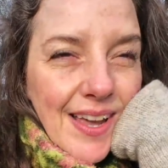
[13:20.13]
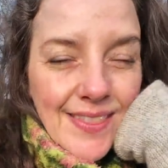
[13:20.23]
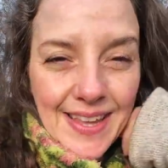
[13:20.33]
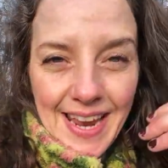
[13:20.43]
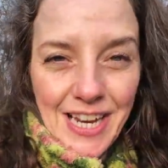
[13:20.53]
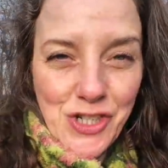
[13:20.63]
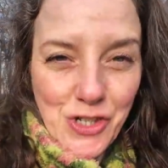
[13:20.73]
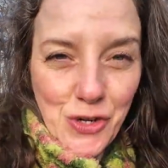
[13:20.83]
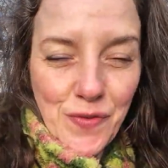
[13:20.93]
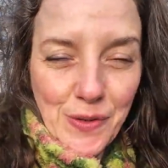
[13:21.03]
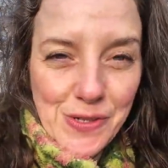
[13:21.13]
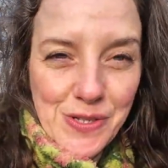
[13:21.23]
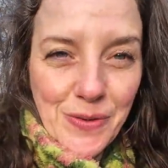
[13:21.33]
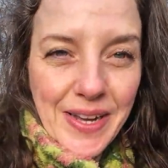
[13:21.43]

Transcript: and the energy of it will still